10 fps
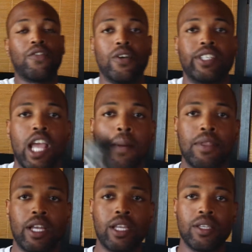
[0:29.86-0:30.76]
first camera
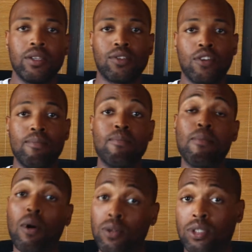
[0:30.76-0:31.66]
that I use for
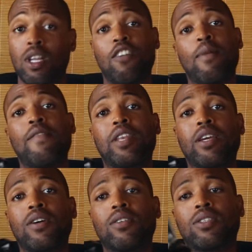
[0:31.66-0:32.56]
most of my
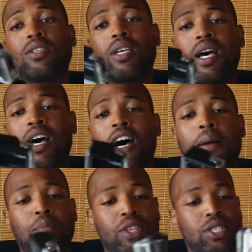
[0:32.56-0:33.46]
videos.
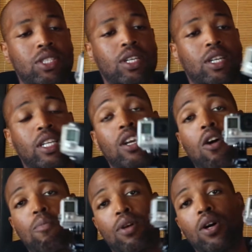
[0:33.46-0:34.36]
This is the
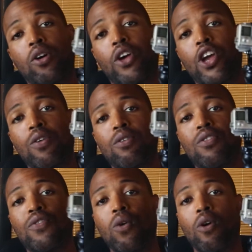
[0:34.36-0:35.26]
GoPro Hero
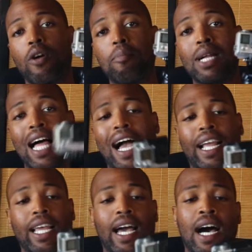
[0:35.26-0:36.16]
4
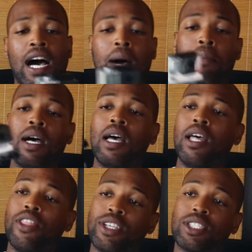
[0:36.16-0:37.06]
Black.
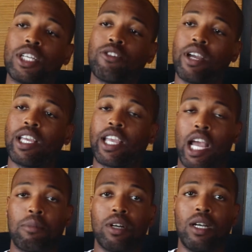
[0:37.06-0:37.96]
This is a great
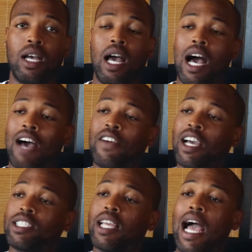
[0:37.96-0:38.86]
camera. I've
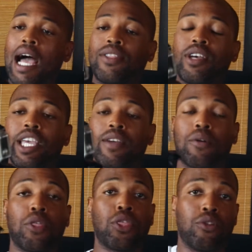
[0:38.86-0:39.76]
actually had the
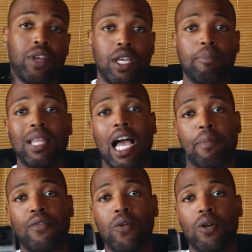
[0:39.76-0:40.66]
Hero 3
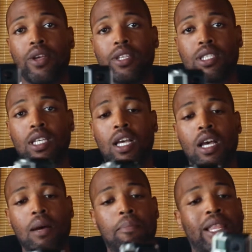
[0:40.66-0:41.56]
Black before this,
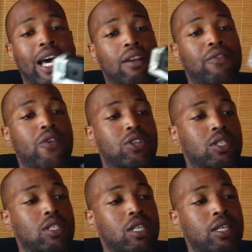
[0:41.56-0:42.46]
but that
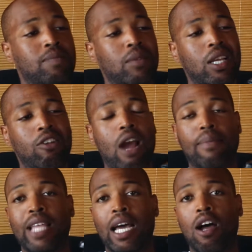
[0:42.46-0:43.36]
unfortunately
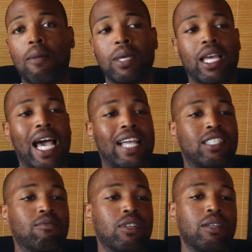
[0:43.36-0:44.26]
crapped out on me. I
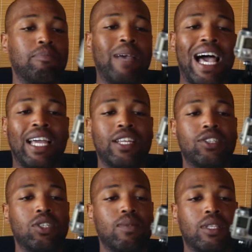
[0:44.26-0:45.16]
had some really bad
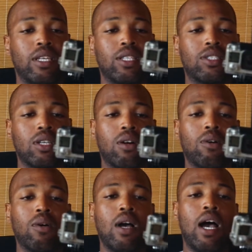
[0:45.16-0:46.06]
issues with it,
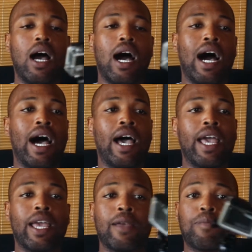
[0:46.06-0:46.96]
so
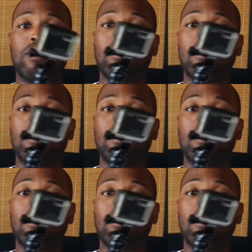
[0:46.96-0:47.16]
I